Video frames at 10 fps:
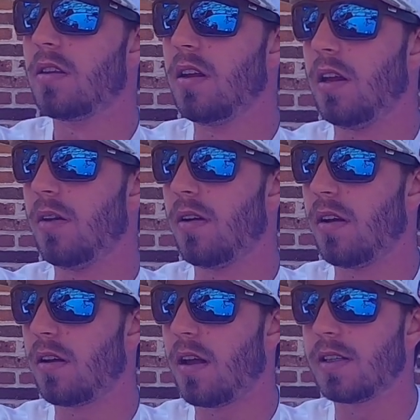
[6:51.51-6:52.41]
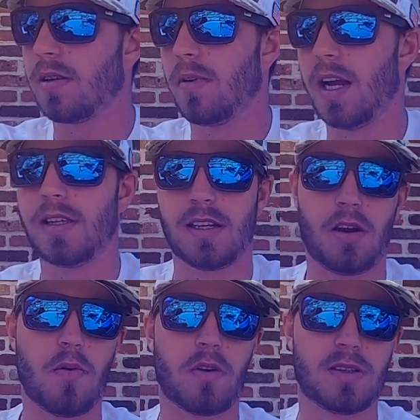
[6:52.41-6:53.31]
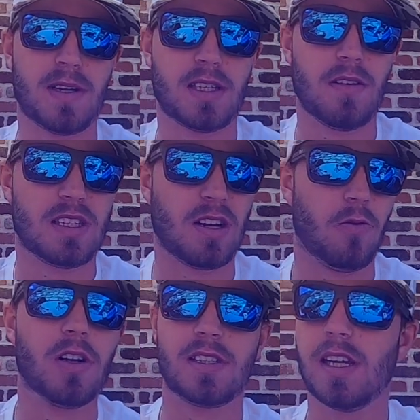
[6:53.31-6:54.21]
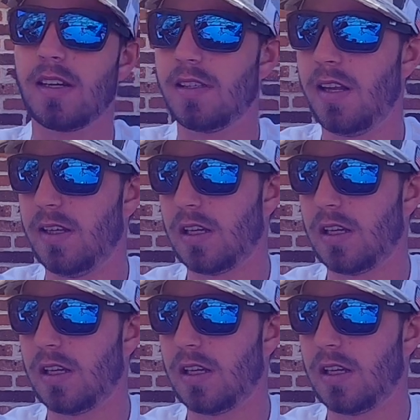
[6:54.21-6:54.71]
The custom light's a little bit more expensive. That's like $160.